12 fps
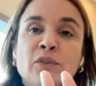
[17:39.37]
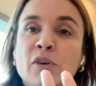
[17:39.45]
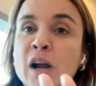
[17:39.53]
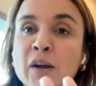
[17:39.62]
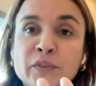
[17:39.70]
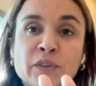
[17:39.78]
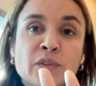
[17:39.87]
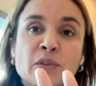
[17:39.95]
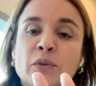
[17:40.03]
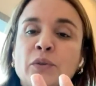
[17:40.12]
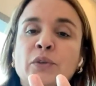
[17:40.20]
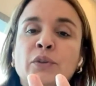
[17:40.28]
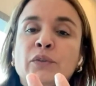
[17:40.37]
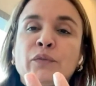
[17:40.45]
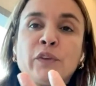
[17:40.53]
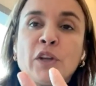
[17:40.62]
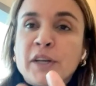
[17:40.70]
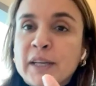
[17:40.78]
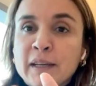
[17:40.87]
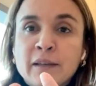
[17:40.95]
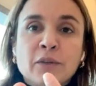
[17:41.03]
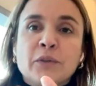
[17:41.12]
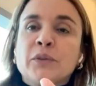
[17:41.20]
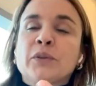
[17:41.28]
drafts or
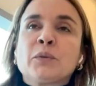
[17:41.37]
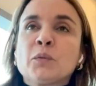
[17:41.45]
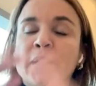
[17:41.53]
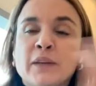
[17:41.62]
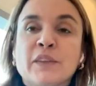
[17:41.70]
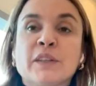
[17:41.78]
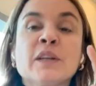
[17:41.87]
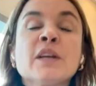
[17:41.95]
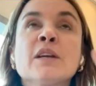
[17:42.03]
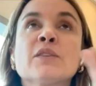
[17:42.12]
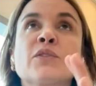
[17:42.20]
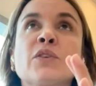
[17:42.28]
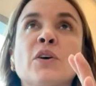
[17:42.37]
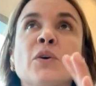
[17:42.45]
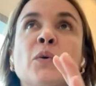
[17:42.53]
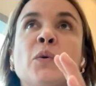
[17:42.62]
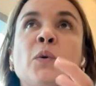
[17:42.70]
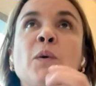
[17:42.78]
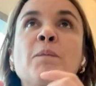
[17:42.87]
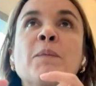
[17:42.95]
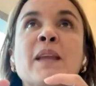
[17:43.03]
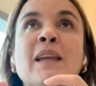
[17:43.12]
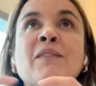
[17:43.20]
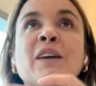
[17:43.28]
flooding or whatever. So
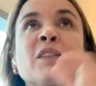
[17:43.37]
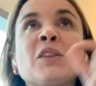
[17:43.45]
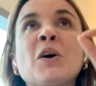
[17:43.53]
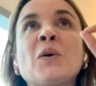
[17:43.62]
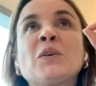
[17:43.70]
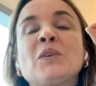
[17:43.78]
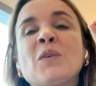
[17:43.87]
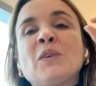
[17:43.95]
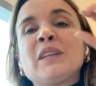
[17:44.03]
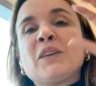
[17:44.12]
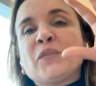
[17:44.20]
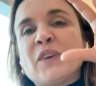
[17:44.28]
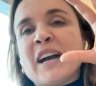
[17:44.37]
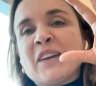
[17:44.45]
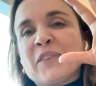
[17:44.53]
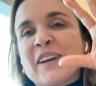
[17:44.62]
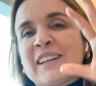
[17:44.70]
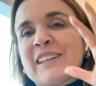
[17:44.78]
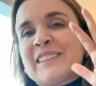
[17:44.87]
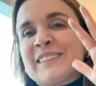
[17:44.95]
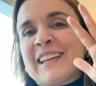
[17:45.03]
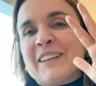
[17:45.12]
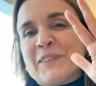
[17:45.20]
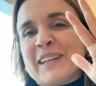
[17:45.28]
even though only five are
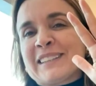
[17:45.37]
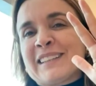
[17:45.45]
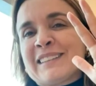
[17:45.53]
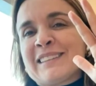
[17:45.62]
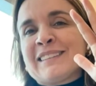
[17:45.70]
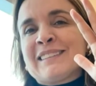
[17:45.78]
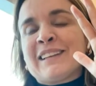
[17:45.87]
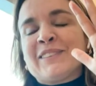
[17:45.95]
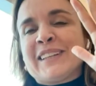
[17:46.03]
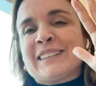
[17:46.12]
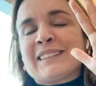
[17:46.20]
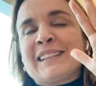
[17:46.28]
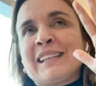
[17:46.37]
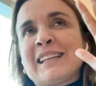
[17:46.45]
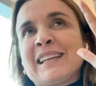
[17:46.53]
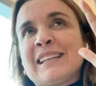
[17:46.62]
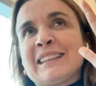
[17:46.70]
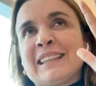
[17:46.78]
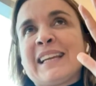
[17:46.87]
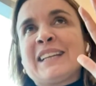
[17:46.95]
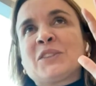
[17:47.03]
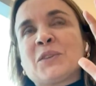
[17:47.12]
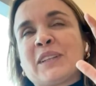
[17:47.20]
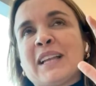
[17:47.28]
directly
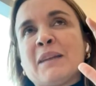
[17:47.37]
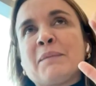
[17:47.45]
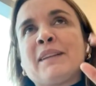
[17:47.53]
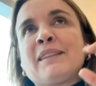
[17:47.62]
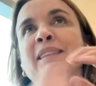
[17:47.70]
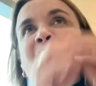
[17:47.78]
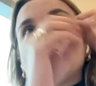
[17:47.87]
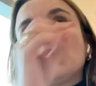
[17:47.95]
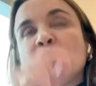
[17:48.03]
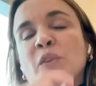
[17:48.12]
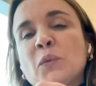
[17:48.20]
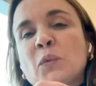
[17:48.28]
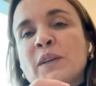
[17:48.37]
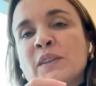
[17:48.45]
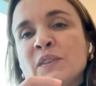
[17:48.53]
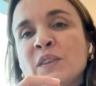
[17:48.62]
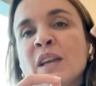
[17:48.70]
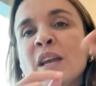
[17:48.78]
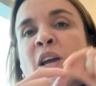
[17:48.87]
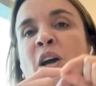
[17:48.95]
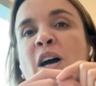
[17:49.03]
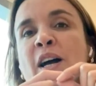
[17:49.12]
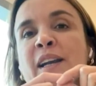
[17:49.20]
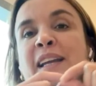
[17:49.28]
linked to climate, the other ones
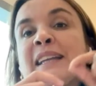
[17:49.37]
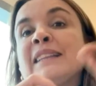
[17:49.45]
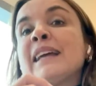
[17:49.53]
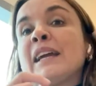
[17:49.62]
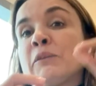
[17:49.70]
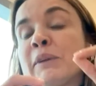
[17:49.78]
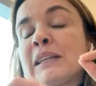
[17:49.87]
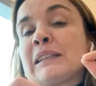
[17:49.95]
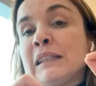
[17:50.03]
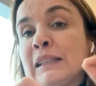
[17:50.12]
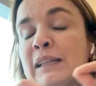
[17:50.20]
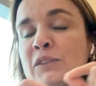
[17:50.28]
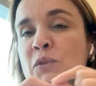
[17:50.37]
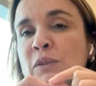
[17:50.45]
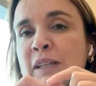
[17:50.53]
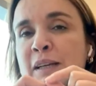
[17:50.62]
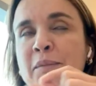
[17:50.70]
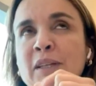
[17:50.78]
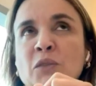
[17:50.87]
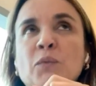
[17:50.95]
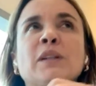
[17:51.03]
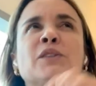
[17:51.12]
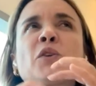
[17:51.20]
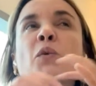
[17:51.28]
are indirectly linked to climate as
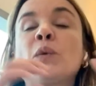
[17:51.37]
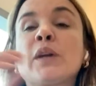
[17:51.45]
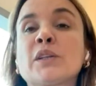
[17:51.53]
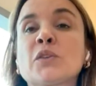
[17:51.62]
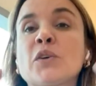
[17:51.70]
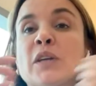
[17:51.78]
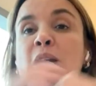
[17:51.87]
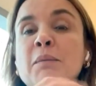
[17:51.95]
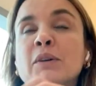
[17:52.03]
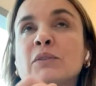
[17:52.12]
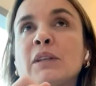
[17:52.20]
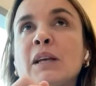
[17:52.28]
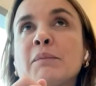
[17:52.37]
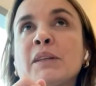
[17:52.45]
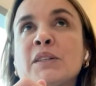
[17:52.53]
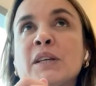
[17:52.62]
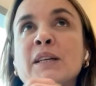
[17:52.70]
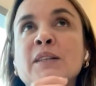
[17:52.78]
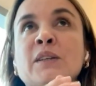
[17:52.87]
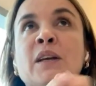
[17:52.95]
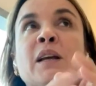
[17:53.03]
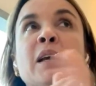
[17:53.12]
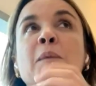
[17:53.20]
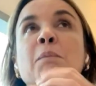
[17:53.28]
well. So we are talking about climate change
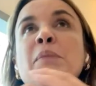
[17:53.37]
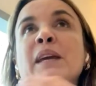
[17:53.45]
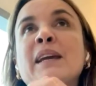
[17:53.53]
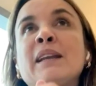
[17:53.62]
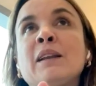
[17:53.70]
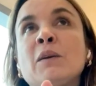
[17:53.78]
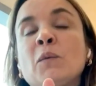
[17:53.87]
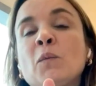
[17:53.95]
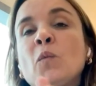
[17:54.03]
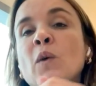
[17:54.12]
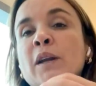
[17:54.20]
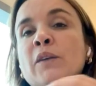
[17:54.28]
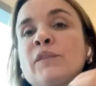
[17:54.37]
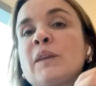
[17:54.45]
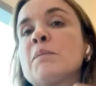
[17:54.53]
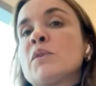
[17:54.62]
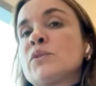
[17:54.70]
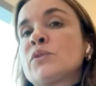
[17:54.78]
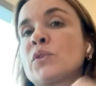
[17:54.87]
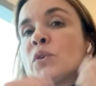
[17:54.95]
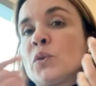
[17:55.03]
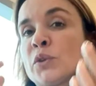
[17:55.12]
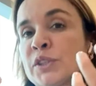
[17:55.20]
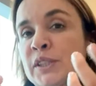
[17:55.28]
being one of the most
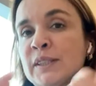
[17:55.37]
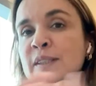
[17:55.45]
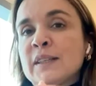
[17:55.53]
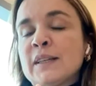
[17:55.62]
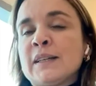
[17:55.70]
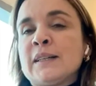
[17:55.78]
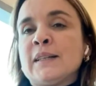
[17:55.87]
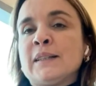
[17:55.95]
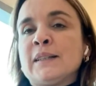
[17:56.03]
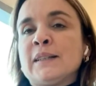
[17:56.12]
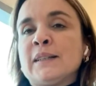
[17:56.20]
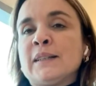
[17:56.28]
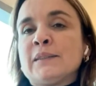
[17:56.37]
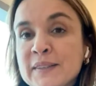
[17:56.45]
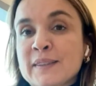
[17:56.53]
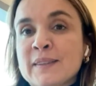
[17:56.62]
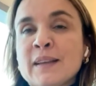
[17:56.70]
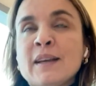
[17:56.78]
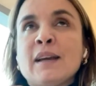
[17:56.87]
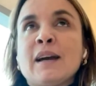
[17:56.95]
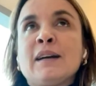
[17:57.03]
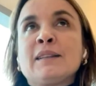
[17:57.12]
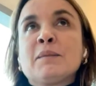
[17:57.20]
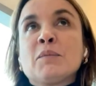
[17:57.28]
urgent risks
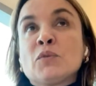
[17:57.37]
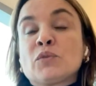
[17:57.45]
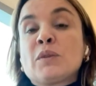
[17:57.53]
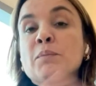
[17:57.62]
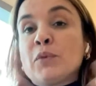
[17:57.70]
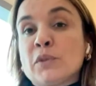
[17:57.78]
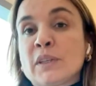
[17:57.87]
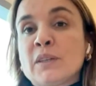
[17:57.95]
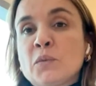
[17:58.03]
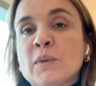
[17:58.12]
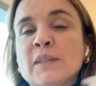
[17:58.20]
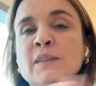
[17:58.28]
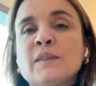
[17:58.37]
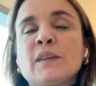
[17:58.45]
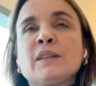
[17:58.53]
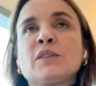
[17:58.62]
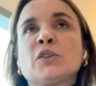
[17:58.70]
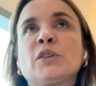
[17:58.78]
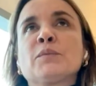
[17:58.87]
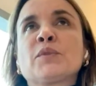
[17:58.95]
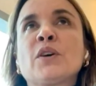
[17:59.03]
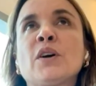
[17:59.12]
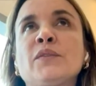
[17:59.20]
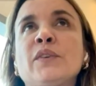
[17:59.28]
and the most important ones in
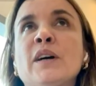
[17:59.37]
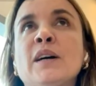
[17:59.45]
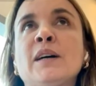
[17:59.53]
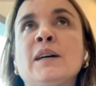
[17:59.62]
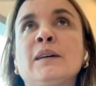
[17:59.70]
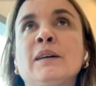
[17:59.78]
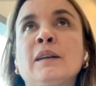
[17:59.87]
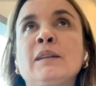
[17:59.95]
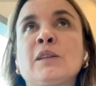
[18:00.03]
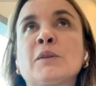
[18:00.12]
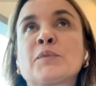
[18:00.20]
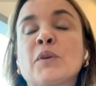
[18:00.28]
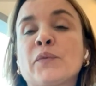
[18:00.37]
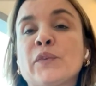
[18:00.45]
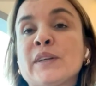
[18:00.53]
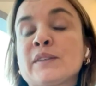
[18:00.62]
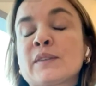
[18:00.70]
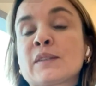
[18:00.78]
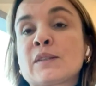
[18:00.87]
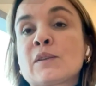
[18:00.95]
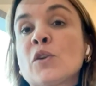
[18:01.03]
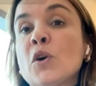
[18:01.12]
terms of risks